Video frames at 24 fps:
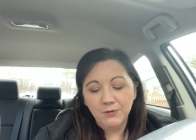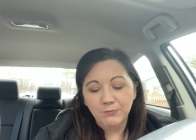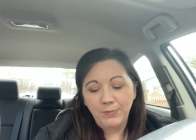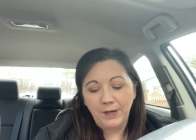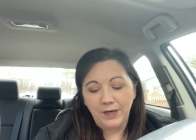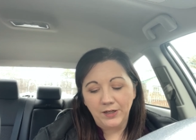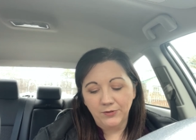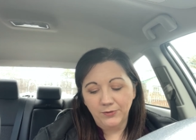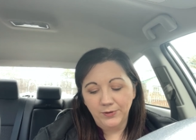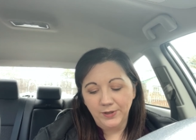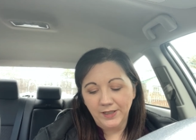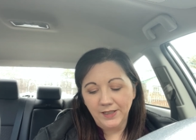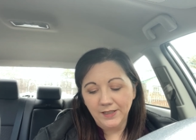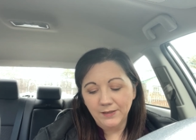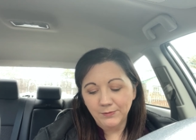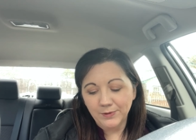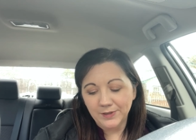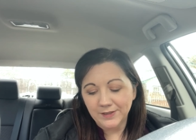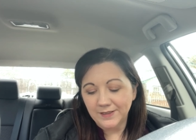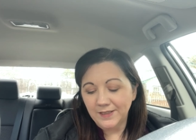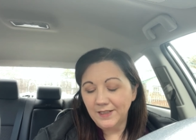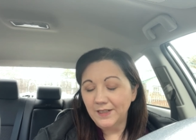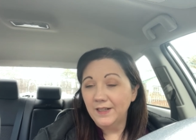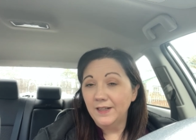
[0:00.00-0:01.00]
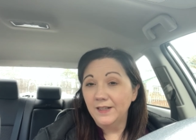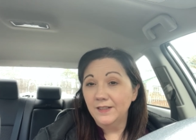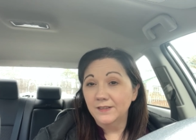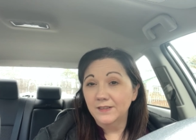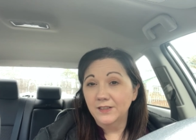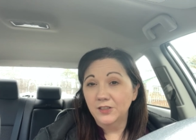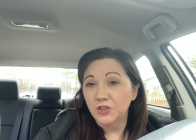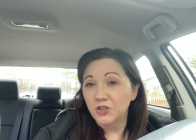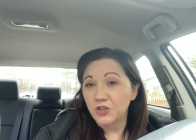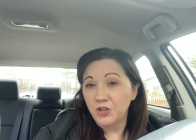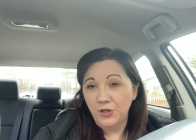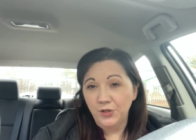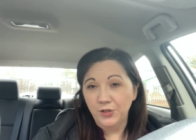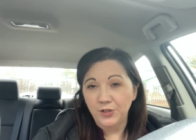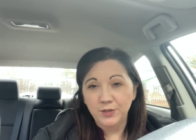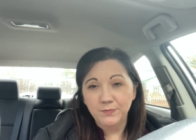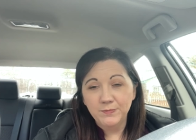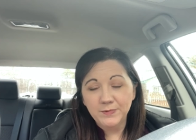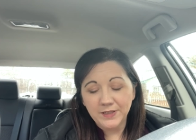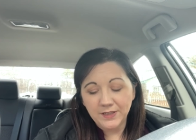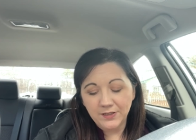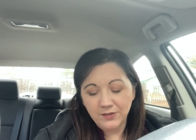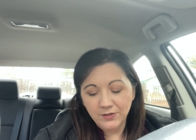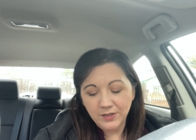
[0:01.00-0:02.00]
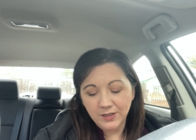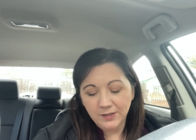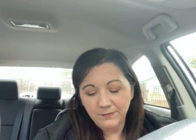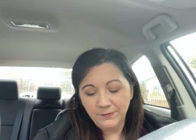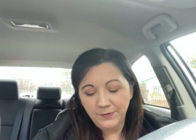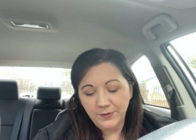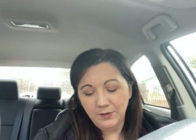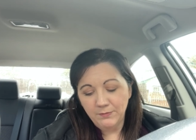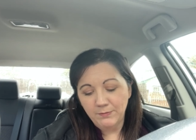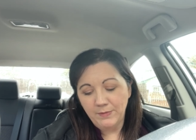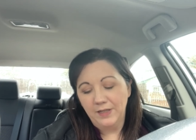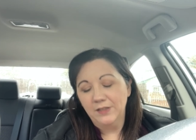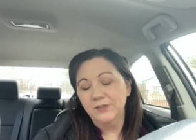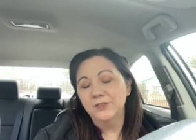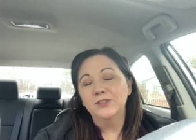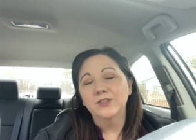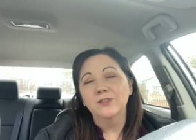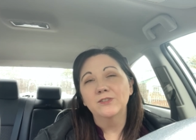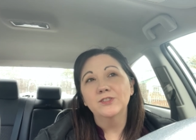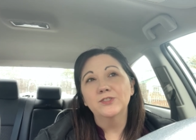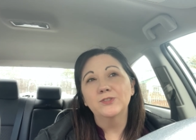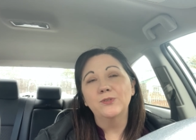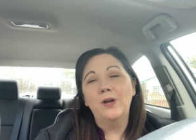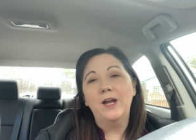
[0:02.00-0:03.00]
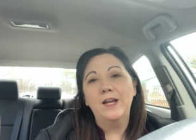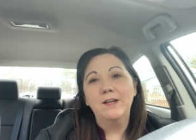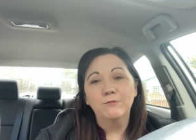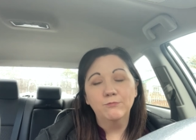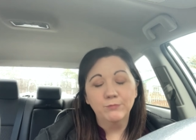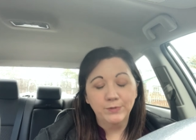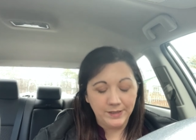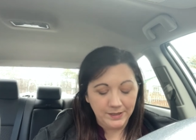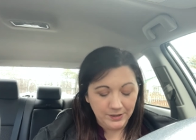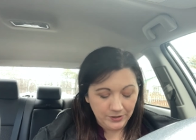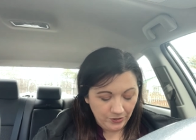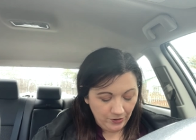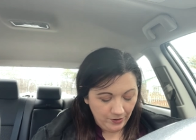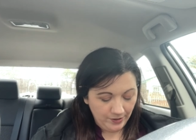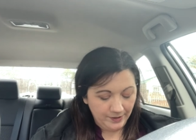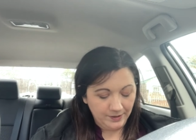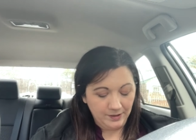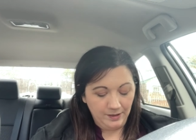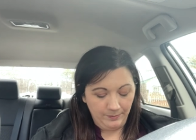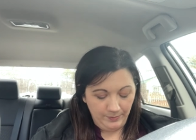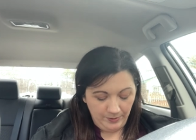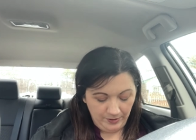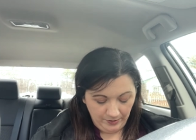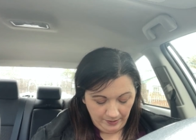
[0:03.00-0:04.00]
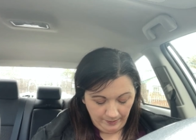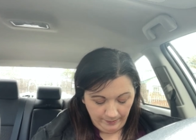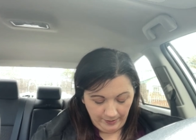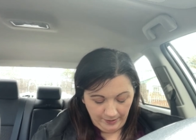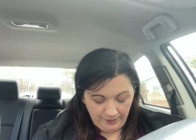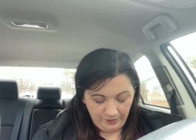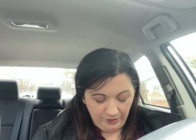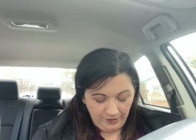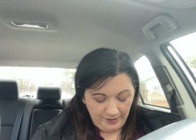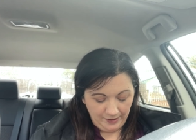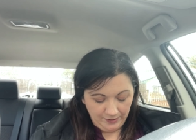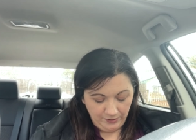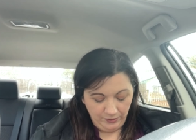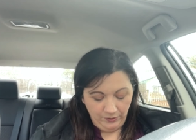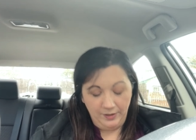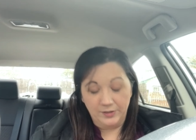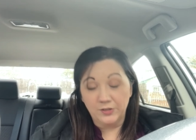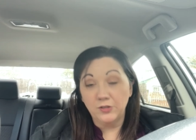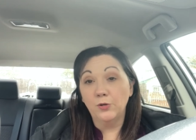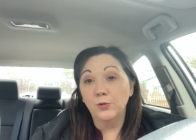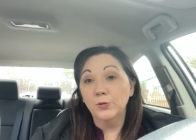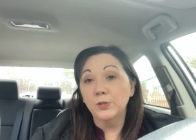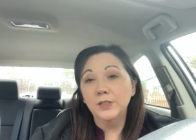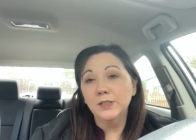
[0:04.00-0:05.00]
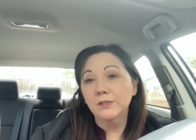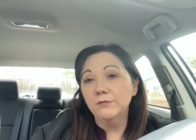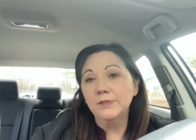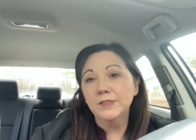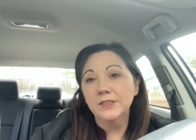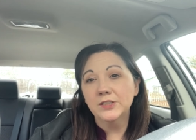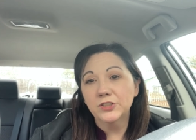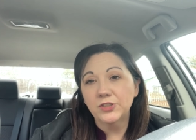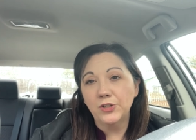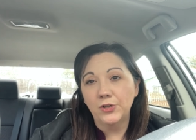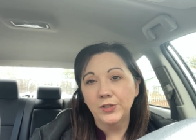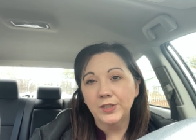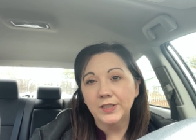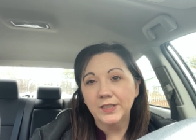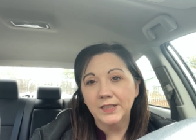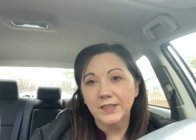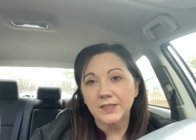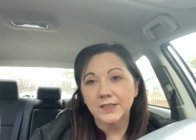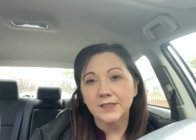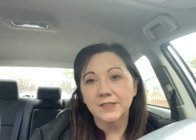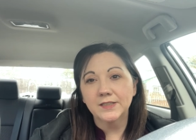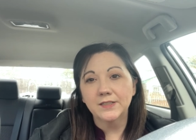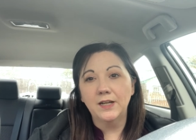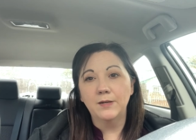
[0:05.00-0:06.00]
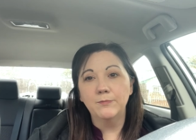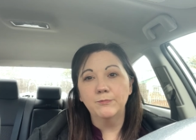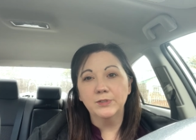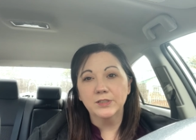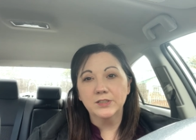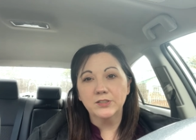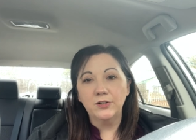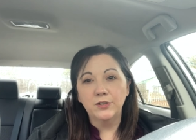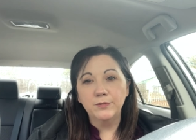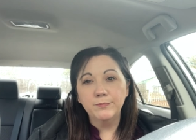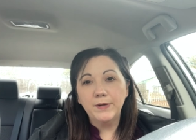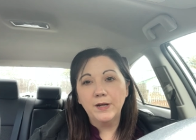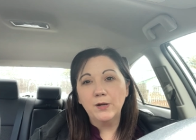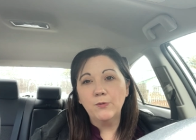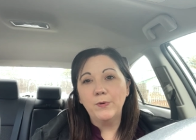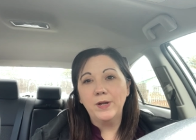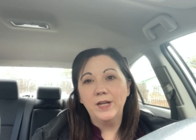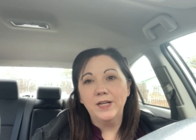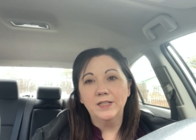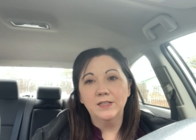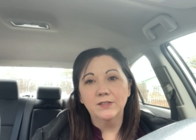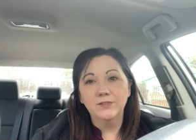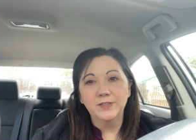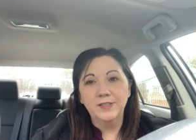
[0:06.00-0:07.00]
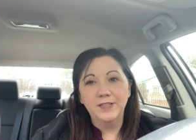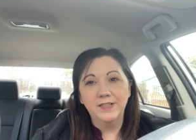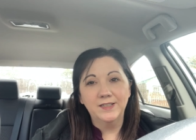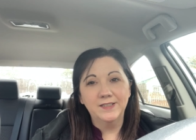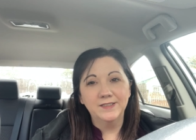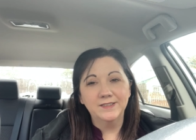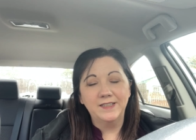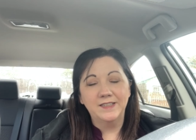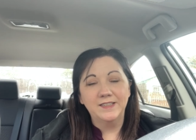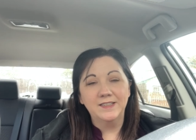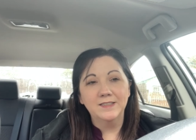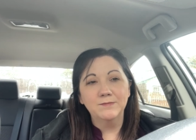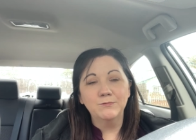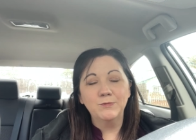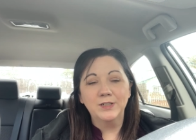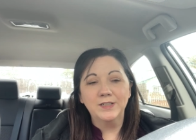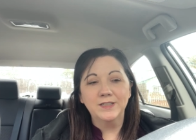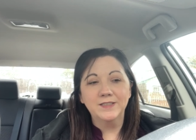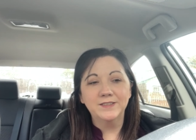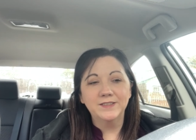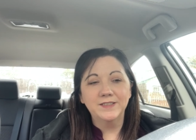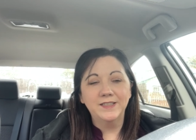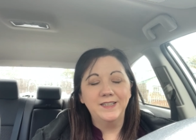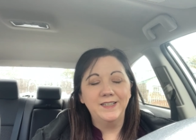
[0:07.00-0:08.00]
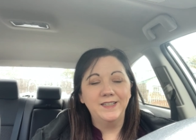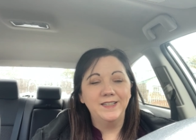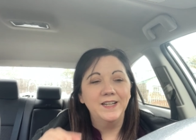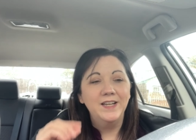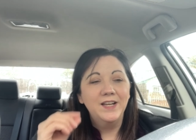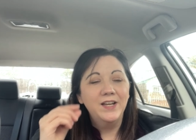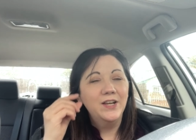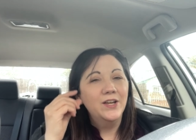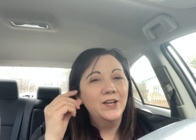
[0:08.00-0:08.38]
by going in was getting the charms that you get for your milestones. So I restarted W W. As you guys know, I totally restarted it this time, restarted my weight and everything, because I didn't want to see